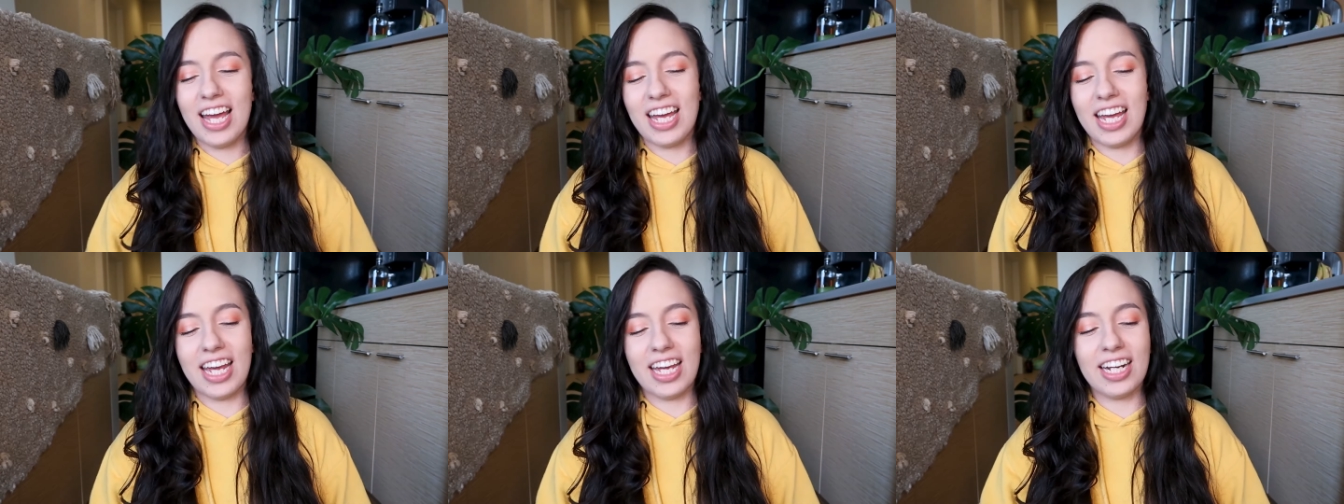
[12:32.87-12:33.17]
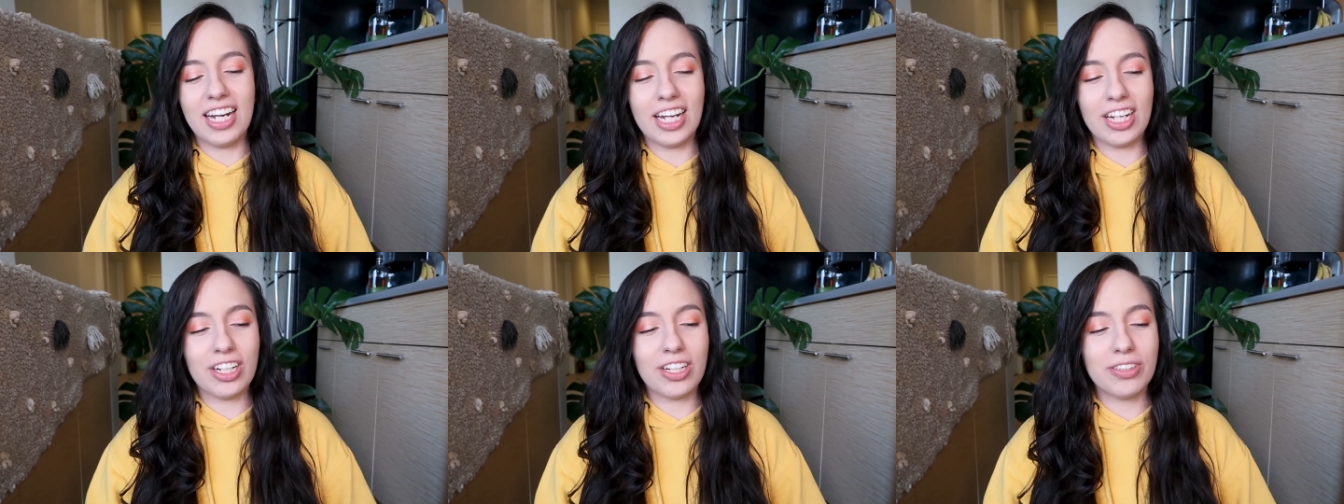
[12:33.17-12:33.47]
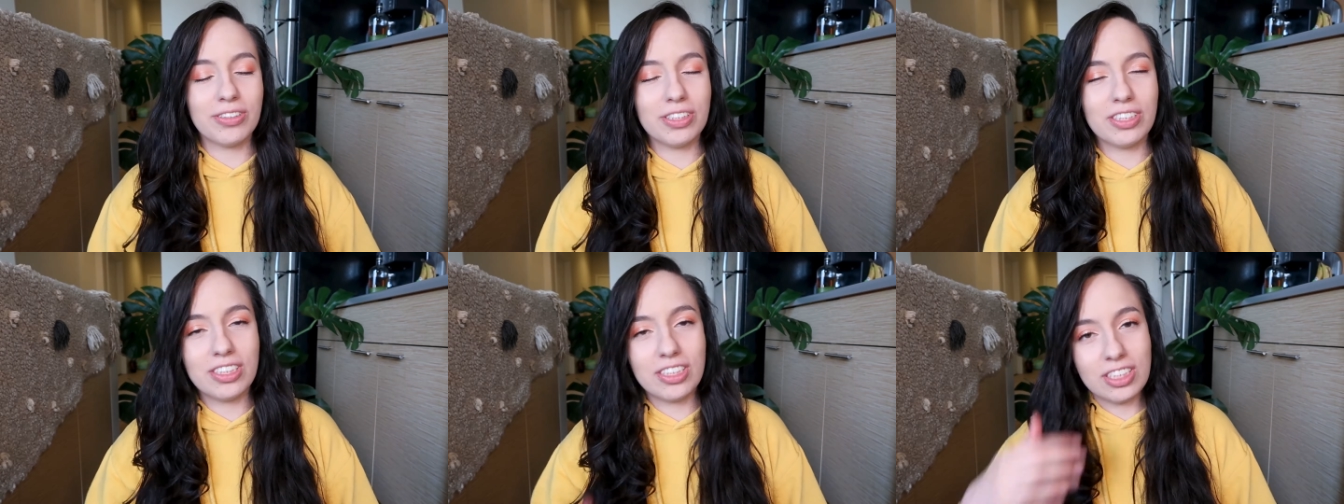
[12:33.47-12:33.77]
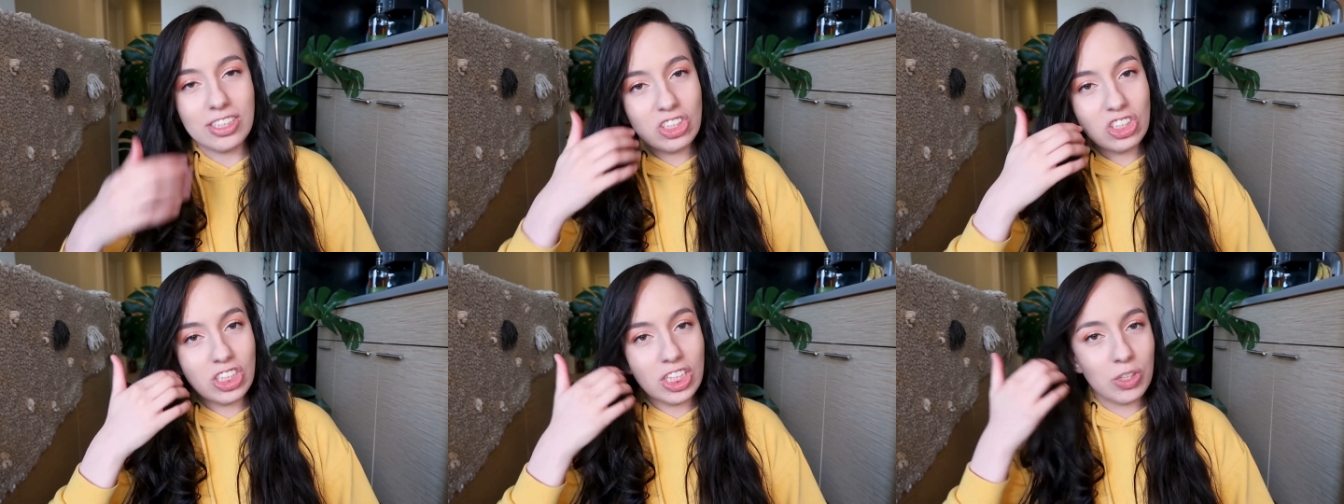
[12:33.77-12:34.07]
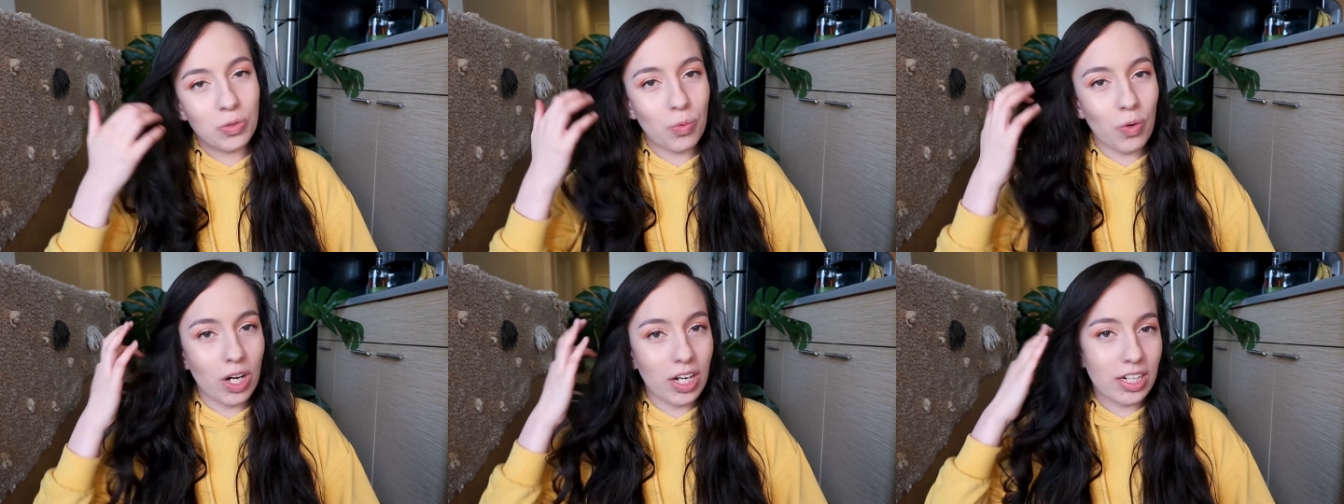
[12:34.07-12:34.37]
and I go to
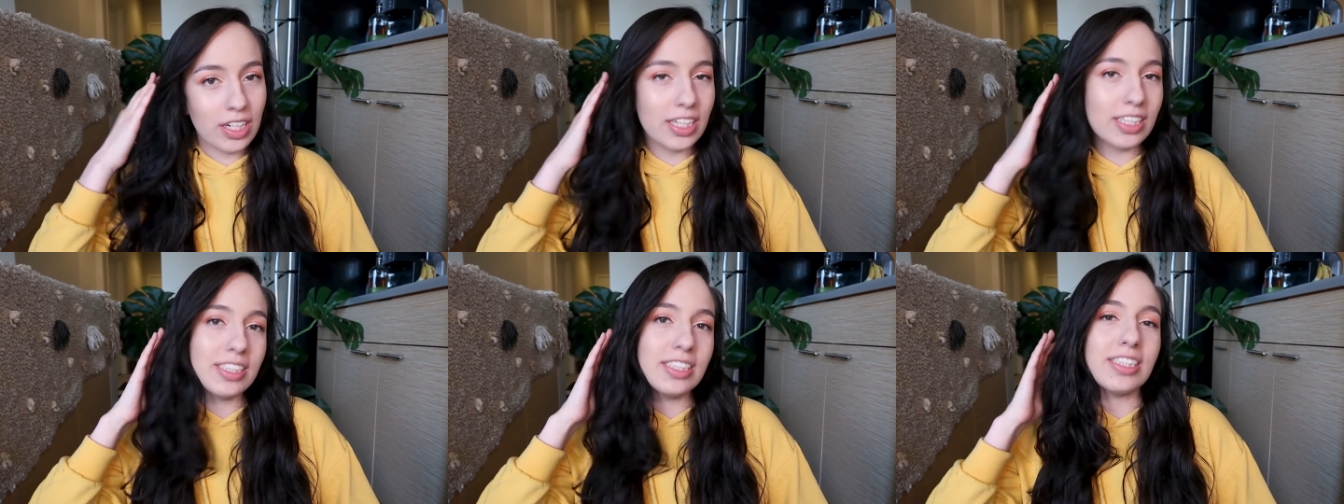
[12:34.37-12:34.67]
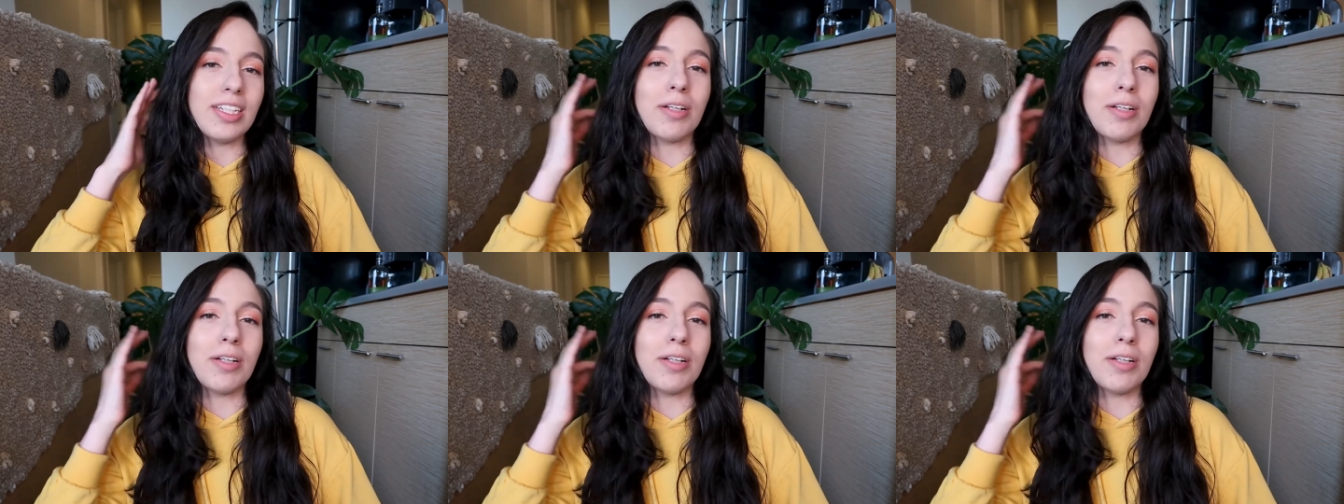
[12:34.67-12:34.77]
Jean Juarez,